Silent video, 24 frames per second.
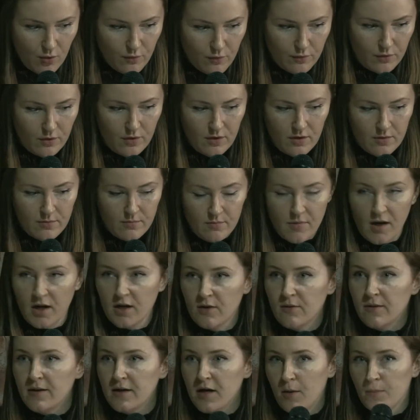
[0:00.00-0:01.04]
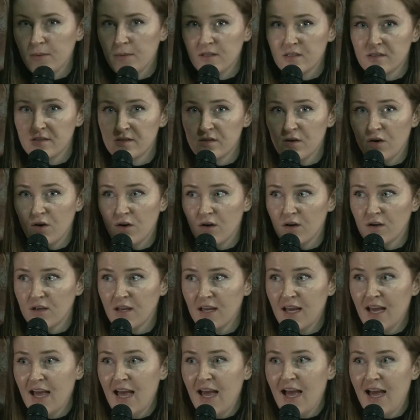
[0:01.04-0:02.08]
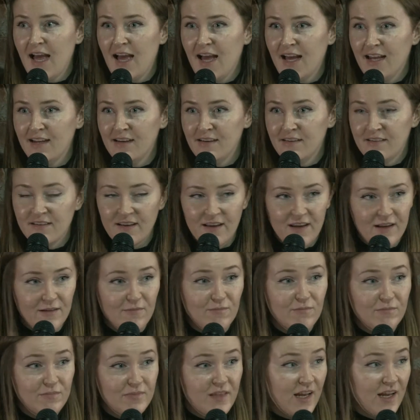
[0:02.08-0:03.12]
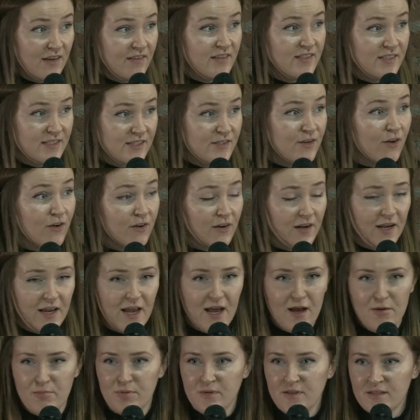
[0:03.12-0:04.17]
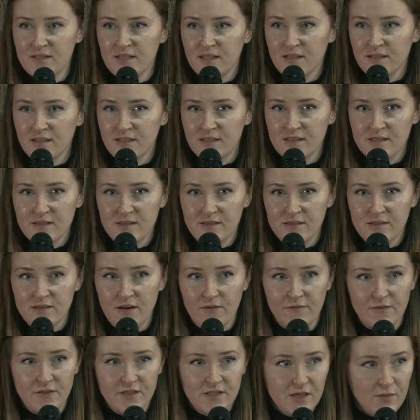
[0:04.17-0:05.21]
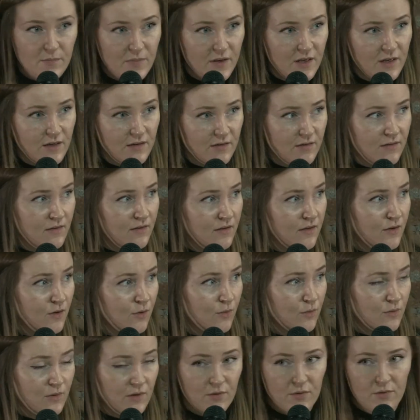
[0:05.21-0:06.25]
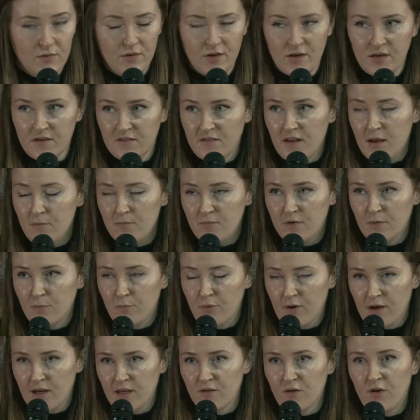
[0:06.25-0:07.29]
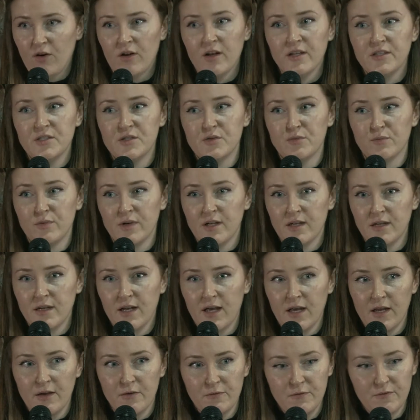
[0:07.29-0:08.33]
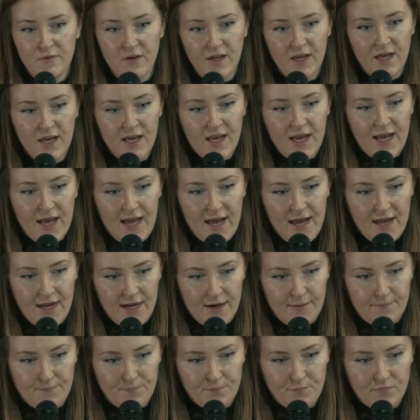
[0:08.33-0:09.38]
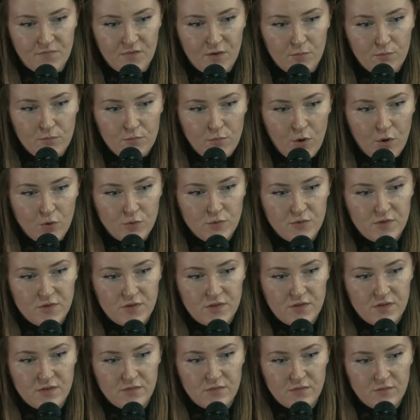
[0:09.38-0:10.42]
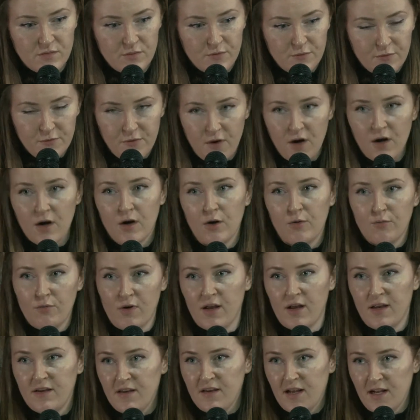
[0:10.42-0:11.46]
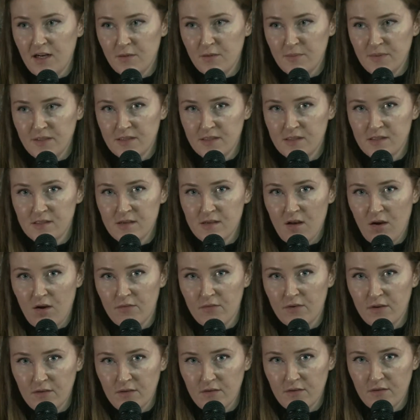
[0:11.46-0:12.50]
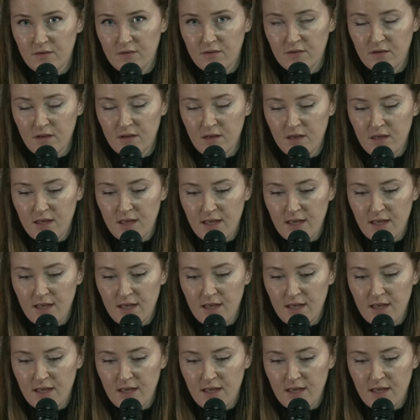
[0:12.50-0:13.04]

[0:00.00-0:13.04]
over a Milo Yiannopoulos talk. And that has certainly happened since. There's obviously been, an attempt to bring it all into real life. The most far-right elements of it